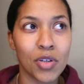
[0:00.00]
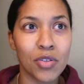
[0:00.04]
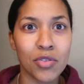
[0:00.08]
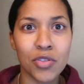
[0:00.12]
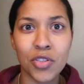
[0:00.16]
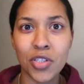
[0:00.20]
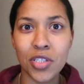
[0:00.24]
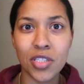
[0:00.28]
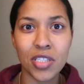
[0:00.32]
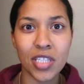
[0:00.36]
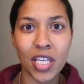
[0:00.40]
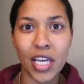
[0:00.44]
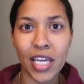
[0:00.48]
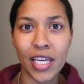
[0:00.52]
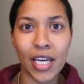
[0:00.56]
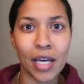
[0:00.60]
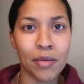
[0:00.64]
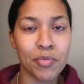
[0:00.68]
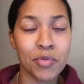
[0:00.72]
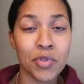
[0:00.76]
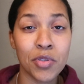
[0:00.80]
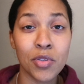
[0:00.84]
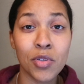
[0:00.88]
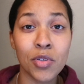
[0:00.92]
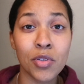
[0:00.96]
just like
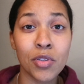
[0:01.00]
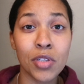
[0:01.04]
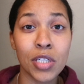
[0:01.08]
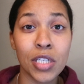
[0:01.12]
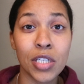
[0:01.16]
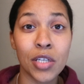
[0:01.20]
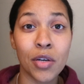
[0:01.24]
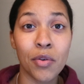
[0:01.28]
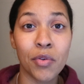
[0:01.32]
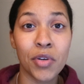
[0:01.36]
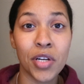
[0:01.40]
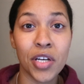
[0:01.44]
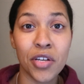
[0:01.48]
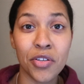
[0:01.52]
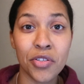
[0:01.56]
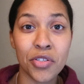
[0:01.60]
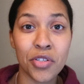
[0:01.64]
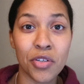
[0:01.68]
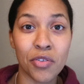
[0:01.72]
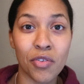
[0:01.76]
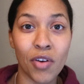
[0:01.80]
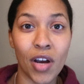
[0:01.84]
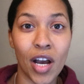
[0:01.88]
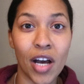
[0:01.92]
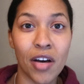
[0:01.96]
absolutely no one else
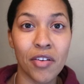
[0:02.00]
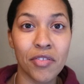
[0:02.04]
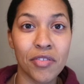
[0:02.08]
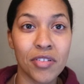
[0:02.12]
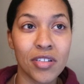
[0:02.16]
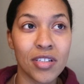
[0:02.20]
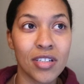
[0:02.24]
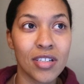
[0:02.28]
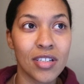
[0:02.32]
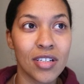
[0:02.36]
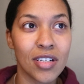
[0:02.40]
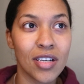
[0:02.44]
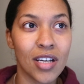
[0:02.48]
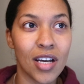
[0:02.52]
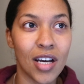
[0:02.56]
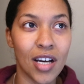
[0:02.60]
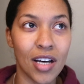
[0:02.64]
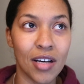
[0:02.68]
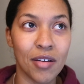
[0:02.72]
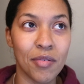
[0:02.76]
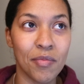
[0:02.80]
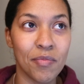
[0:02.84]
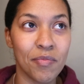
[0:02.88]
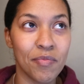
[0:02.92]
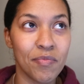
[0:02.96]
around.
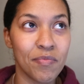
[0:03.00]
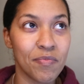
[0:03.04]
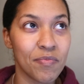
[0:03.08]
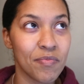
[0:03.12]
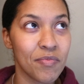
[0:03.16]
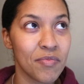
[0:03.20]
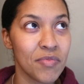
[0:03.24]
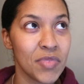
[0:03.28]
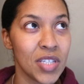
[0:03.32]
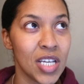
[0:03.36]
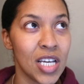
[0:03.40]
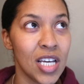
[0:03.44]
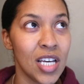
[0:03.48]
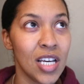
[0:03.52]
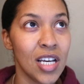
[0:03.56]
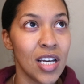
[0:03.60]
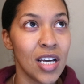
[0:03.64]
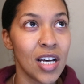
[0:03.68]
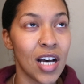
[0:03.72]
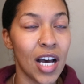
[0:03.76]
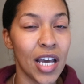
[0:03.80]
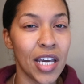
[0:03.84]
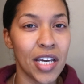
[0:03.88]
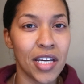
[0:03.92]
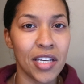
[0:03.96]

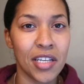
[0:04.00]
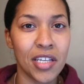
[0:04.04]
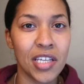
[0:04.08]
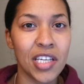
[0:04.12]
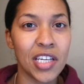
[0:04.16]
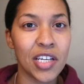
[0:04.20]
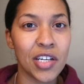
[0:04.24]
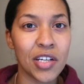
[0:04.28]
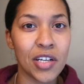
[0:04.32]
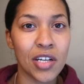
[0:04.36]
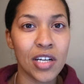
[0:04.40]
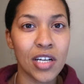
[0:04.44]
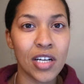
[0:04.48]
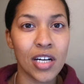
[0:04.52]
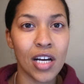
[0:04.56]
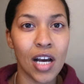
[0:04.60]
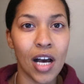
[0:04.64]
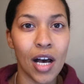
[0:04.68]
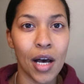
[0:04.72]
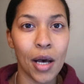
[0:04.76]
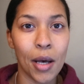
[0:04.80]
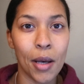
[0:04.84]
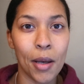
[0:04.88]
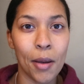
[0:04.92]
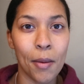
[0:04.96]
I could hear
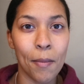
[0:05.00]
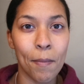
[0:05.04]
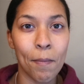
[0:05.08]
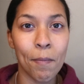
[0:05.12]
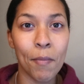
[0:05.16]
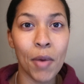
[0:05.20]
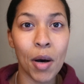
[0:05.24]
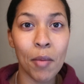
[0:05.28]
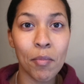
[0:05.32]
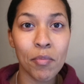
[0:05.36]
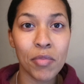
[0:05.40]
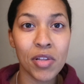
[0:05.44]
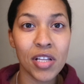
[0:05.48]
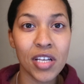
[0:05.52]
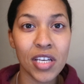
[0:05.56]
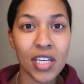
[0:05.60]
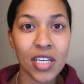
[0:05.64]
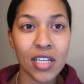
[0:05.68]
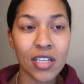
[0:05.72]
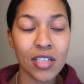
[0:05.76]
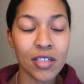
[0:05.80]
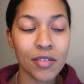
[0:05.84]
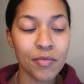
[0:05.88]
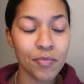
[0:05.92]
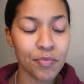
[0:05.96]

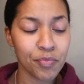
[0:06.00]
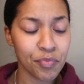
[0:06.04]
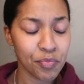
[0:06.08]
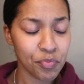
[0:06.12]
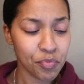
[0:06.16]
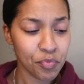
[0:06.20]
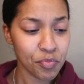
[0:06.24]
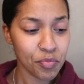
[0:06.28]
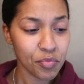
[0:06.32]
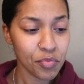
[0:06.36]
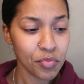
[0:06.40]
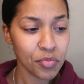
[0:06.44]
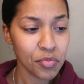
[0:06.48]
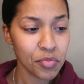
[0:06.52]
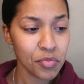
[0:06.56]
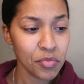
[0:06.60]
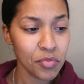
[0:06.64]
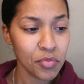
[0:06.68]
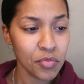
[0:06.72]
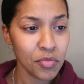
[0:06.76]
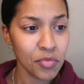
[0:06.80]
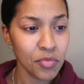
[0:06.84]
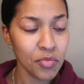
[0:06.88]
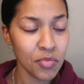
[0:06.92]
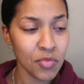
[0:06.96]
mumbling,
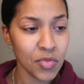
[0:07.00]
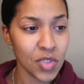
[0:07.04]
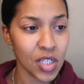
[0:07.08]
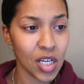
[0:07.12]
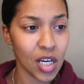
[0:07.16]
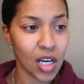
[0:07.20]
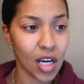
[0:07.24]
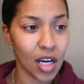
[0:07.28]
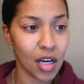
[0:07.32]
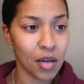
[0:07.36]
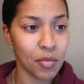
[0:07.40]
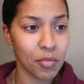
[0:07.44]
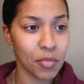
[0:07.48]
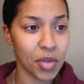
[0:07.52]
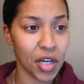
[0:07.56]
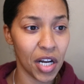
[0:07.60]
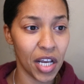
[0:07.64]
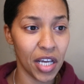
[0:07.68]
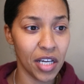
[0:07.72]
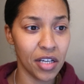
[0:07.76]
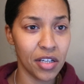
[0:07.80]
but I